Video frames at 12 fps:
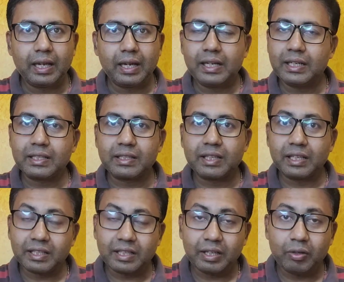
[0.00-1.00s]
it is
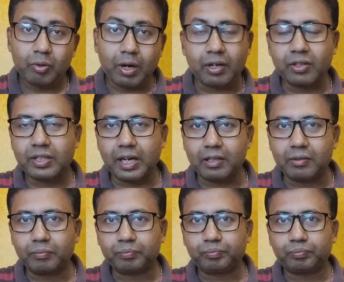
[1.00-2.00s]
necessary to understand.
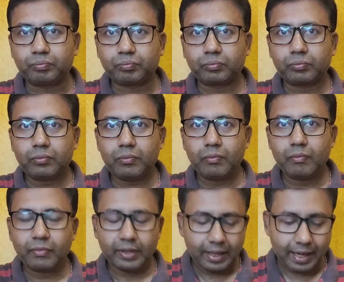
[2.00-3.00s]

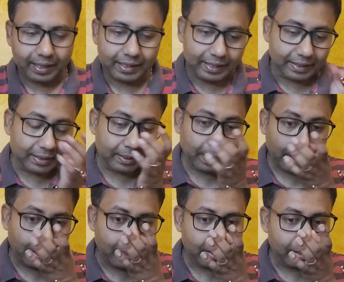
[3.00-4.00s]
At least
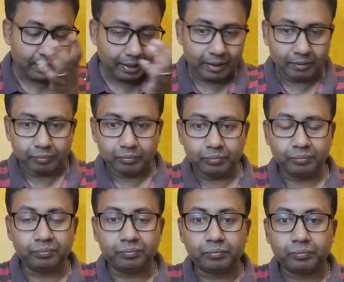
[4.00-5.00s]

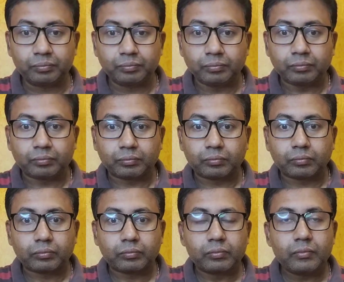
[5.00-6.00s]

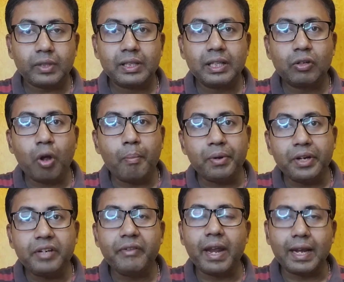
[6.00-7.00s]
the
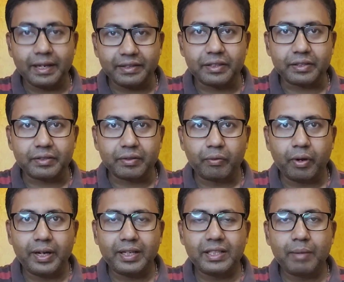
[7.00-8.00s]
comparative analysis.
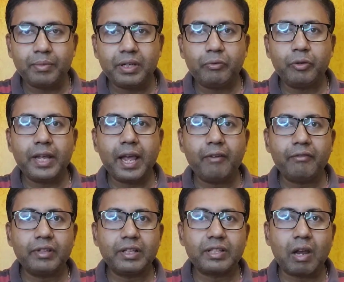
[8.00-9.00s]
For an example, if we
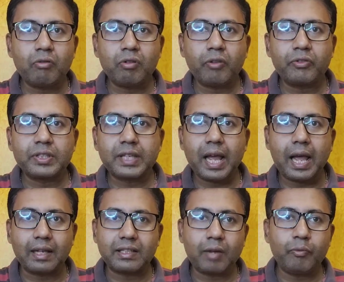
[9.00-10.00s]
have the sound of
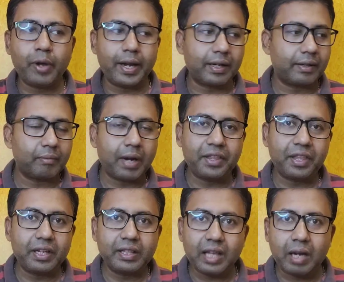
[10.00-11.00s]
sa somewhere,
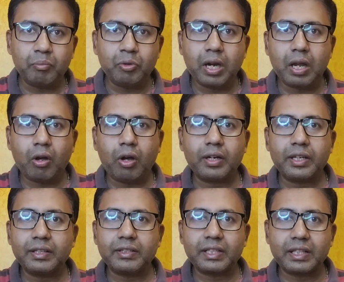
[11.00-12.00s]
either in tanpura or
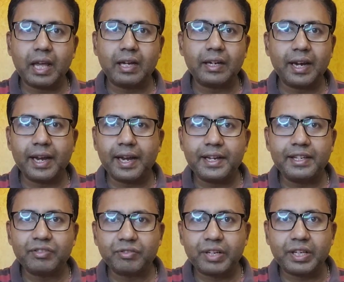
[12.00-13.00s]
in sitar,
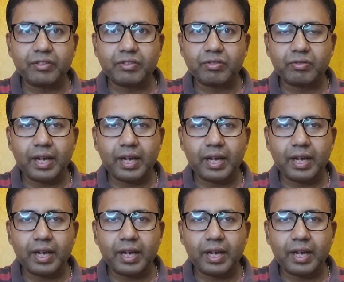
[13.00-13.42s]
these strings,